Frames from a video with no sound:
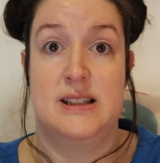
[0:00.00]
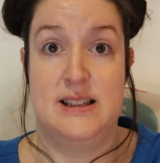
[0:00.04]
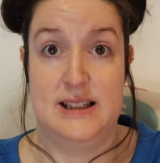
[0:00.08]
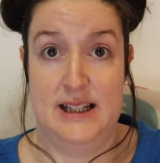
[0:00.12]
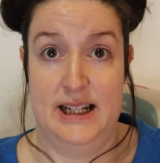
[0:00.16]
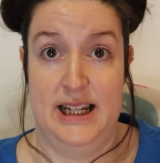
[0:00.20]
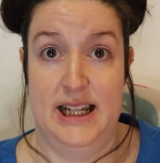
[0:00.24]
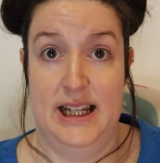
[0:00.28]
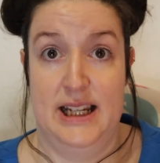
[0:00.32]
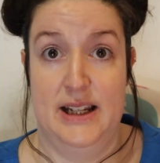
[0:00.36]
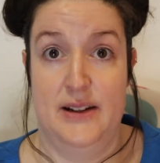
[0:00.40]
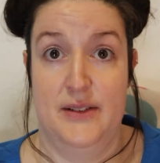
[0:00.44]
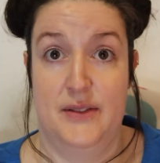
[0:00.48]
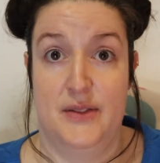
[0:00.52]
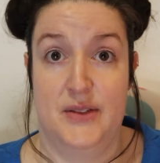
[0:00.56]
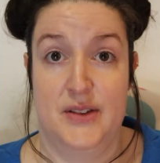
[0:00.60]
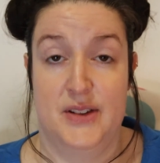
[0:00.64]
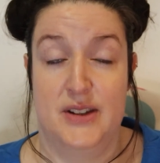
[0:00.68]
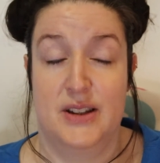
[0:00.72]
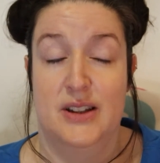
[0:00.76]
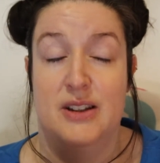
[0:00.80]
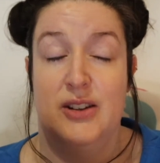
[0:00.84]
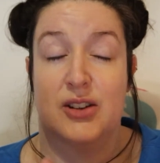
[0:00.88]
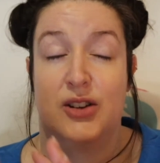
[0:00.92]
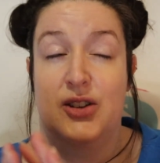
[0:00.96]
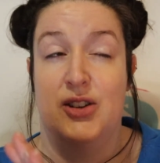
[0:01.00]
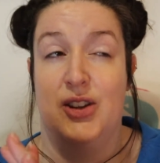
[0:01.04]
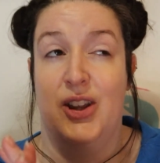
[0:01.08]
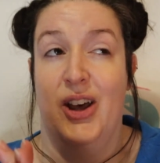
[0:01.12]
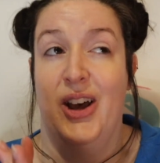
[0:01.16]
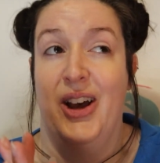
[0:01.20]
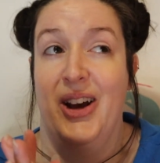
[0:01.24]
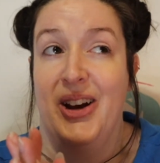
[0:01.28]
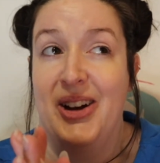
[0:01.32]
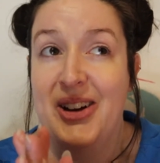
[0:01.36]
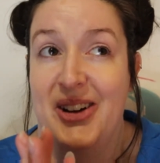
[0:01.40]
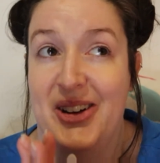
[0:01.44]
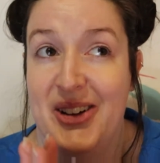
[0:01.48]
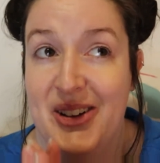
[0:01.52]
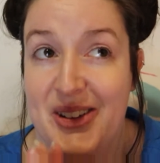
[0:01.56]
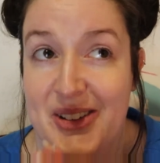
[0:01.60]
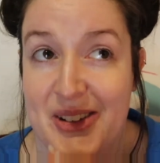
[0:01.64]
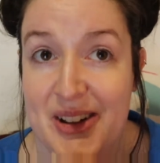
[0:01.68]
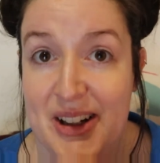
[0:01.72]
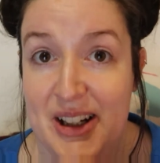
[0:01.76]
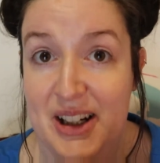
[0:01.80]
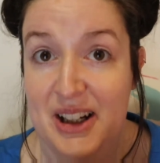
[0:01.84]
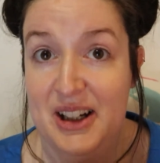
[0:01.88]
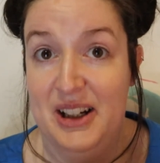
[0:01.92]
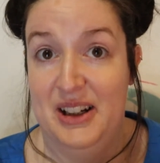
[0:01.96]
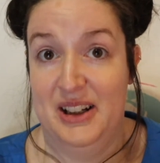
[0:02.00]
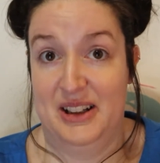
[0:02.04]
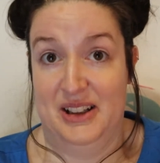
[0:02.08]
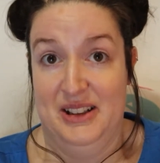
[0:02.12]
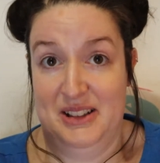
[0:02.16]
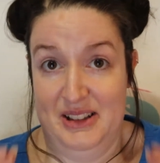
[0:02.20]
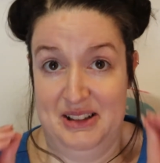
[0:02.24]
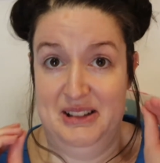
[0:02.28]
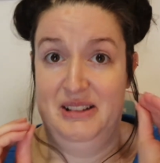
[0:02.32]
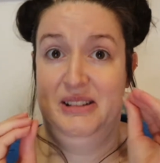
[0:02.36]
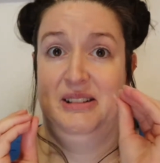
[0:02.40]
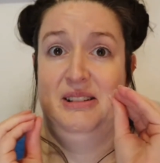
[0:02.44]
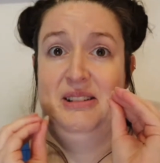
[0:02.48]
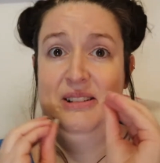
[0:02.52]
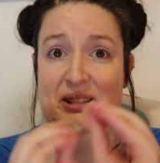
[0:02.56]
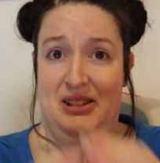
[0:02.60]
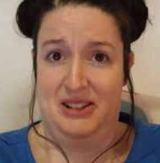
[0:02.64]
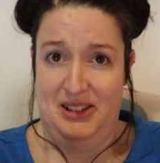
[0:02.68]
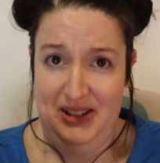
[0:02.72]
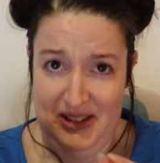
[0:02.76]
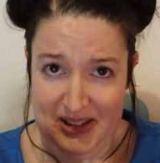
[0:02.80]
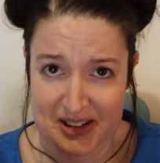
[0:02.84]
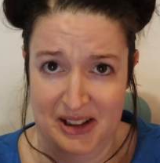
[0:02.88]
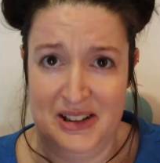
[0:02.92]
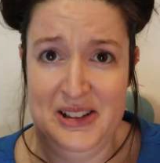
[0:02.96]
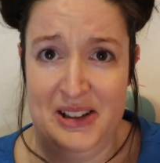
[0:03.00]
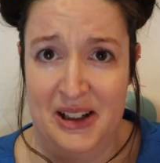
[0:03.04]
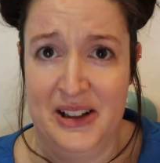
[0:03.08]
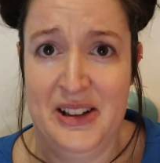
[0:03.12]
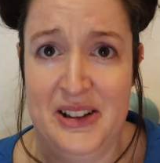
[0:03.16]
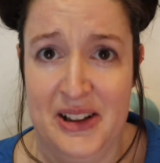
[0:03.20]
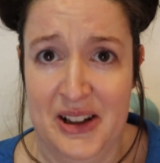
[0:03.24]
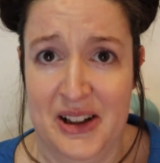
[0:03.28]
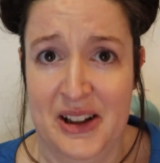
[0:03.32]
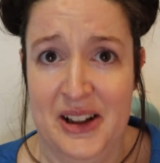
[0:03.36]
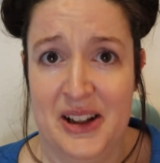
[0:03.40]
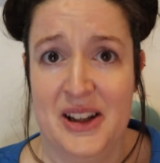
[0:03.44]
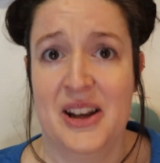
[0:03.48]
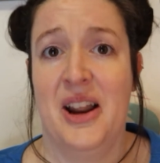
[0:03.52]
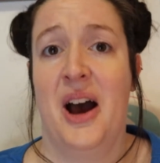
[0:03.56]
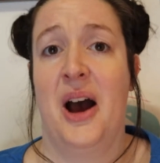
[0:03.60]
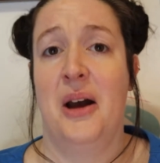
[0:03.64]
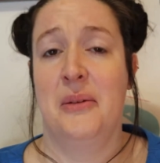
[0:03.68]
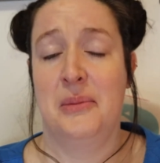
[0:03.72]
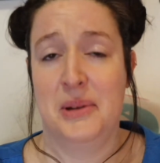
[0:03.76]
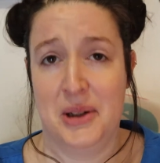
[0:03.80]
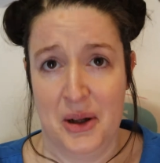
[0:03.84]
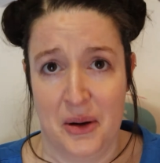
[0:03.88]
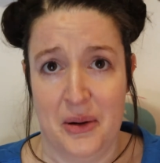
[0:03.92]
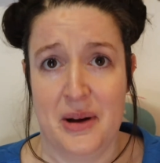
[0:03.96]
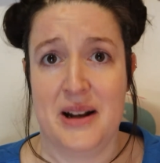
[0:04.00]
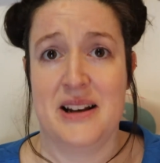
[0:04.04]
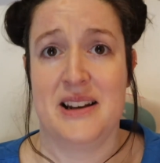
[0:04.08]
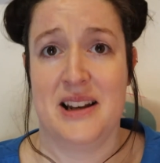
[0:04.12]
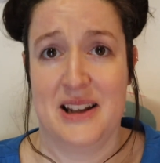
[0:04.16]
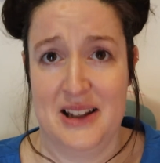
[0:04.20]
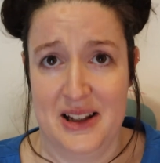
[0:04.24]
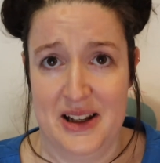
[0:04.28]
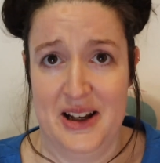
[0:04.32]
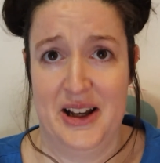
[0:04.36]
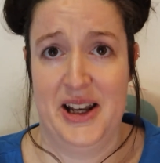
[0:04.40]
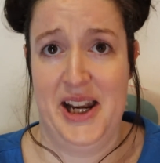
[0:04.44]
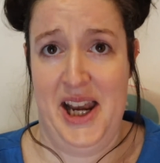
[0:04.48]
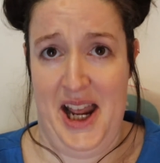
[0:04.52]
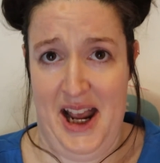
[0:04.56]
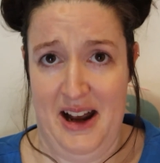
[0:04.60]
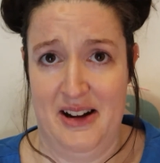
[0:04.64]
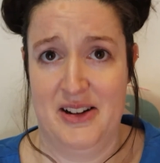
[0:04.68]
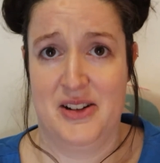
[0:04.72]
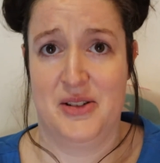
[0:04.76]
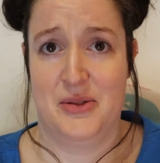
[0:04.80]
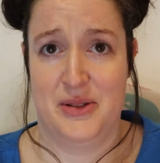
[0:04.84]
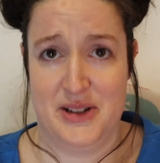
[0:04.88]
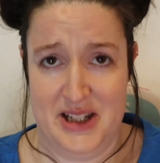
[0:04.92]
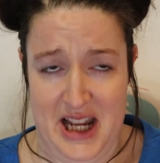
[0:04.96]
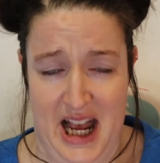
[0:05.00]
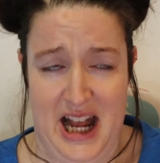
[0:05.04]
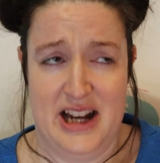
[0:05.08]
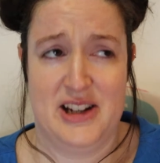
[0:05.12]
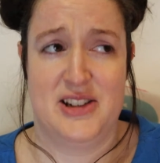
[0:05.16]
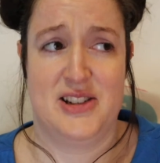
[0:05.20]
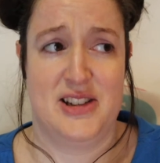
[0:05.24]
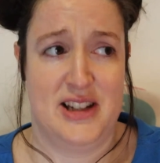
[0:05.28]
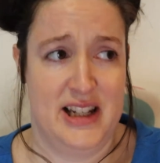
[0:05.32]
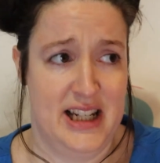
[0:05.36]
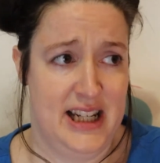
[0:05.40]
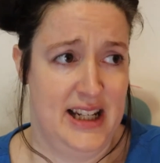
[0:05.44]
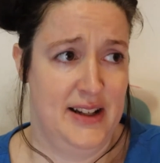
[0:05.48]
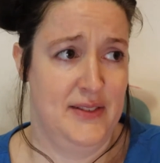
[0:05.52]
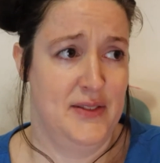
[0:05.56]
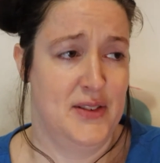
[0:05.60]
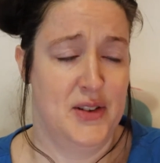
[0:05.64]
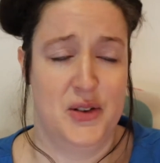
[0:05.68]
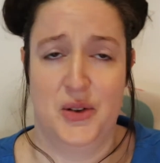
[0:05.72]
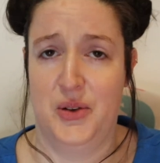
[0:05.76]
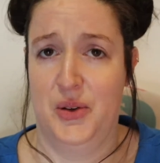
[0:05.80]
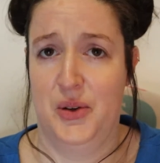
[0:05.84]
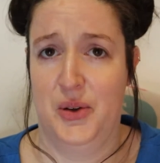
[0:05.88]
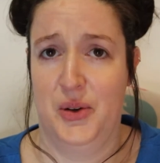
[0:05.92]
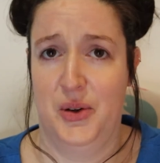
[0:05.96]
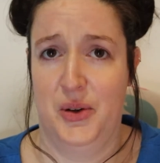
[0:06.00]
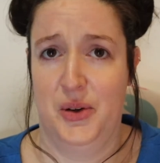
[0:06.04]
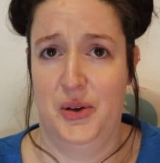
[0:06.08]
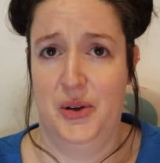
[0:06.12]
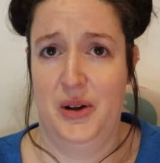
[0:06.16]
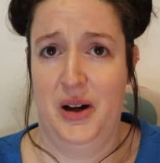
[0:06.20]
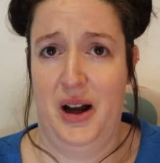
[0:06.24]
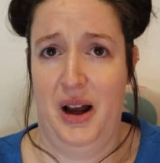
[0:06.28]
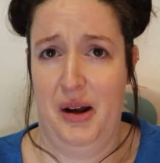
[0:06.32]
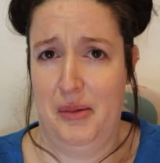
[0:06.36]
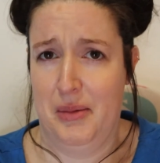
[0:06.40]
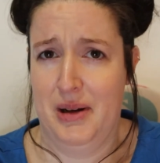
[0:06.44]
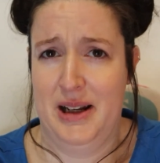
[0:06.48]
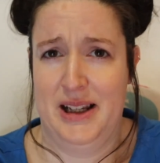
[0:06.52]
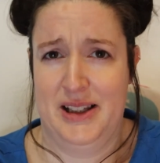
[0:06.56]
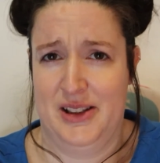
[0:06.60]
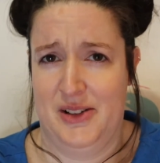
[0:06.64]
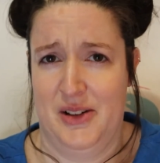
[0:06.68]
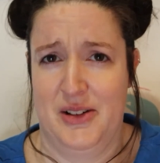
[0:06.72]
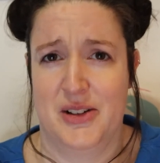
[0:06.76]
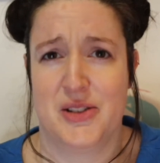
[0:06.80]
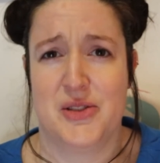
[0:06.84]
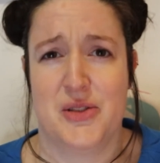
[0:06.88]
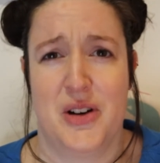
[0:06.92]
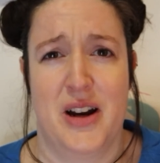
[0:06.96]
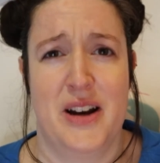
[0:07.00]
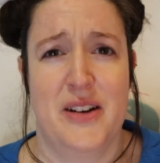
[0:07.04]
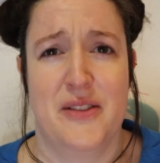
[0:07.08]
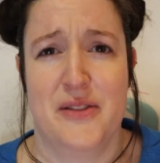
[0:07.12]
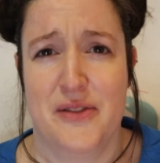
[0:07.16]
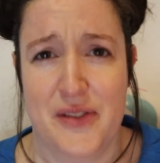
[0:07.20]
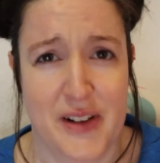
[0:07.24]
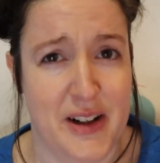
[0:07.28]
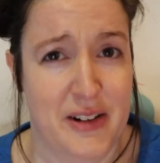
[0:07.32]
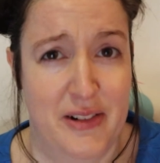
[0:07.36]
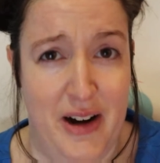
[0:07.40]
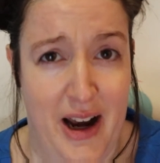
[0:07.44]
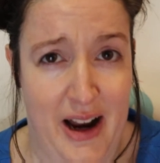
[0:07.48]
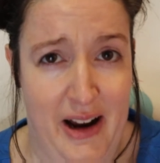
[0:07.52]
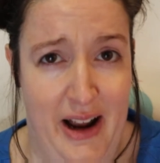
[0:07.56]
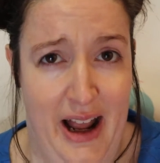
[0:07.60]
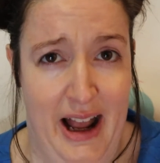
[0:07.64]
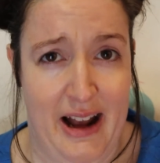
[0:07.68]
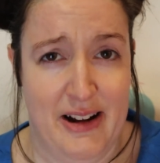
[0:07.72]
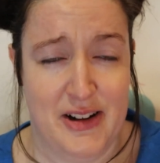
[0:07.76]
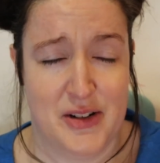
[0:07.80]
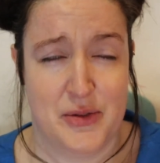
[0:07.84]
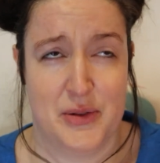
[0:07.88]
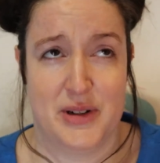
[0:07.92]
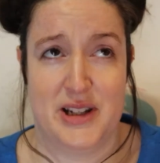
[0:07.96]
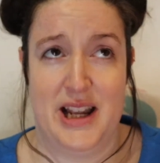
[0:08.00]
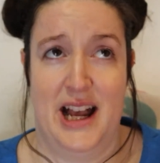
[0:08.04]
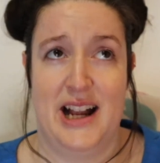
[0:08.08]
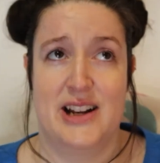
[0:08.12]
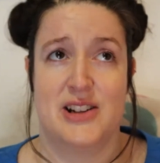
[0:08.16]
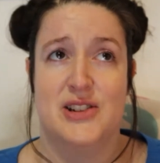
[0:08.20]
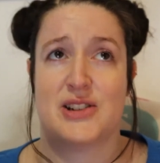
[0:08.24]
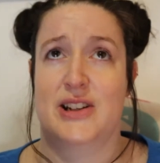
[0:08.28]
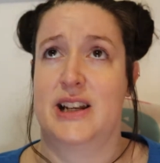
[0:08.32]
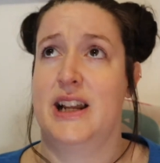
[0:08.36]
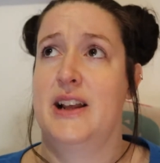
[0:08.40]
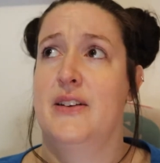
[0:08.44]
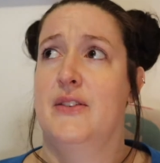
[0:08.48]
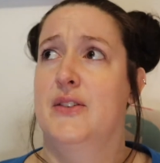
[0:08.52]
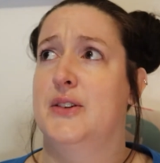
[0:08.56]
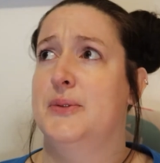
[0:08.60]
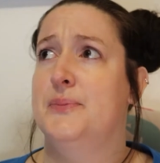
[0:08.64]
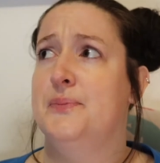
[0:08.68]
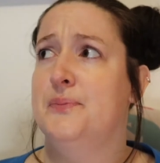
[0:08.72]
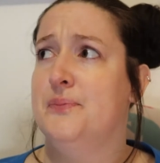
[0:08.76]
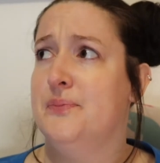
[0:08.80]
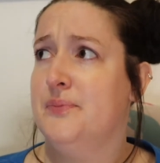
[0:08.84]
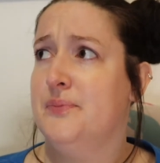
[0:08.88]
sleeves. So dun dun dun, I'm going to learn how to attach sleeves, or I'm at least going to try and figure out how to attach sleeves.